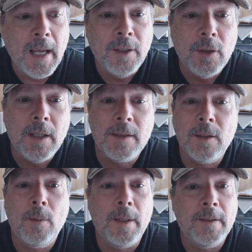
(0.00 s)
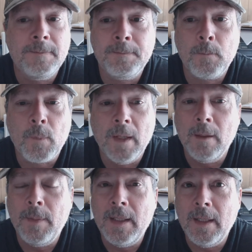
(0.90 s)
And you guys know me. In
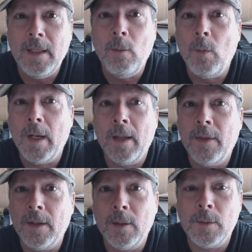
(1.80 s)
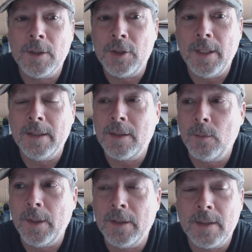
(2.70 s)
the beginning, when I thought there was a chance
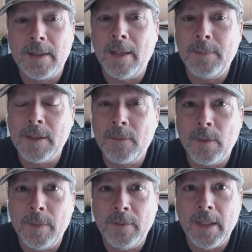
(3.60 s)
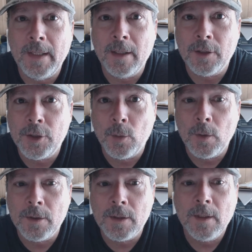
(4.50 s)
that we could stop this from invading our
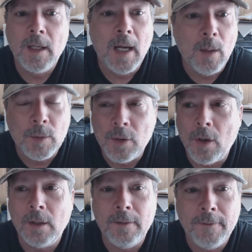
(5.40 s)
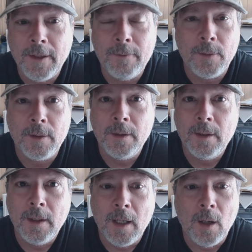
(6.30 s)
shores, I was all in favor
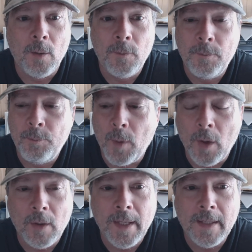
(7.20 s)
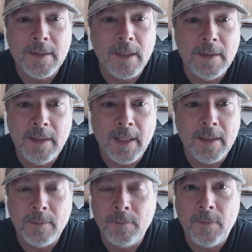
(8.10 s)
of all hands on deck,
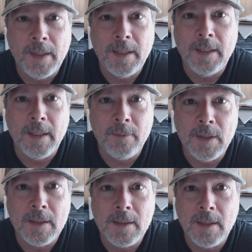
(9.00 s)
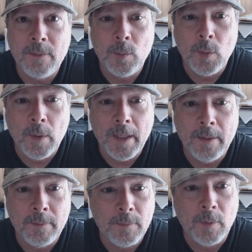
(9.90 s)
fight it in every conceivable
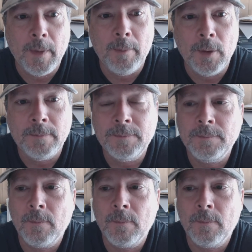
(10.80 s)
way. Remember?